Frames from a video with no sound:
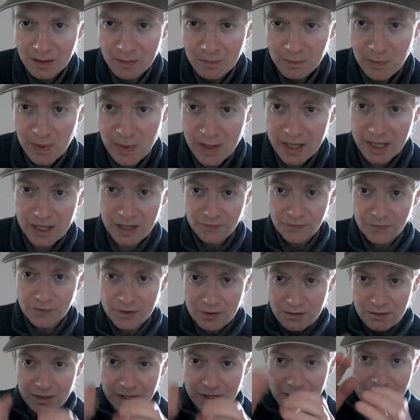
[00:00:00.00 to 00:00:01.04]
But if
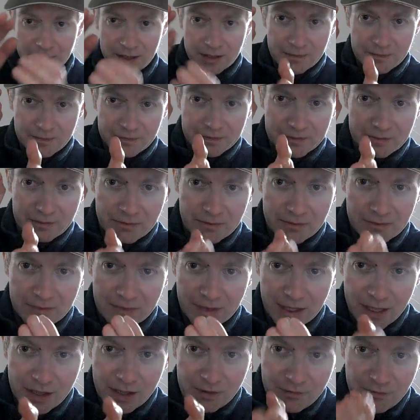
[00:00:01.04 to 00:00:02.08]
you're the
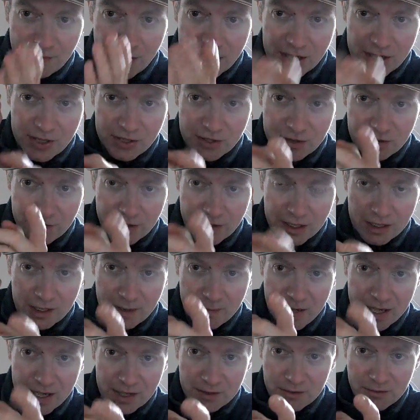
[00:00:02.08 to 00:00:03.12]
investor in the
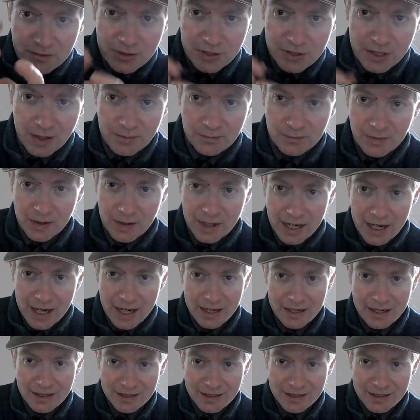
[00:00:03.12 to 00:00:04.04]
middle somewhere,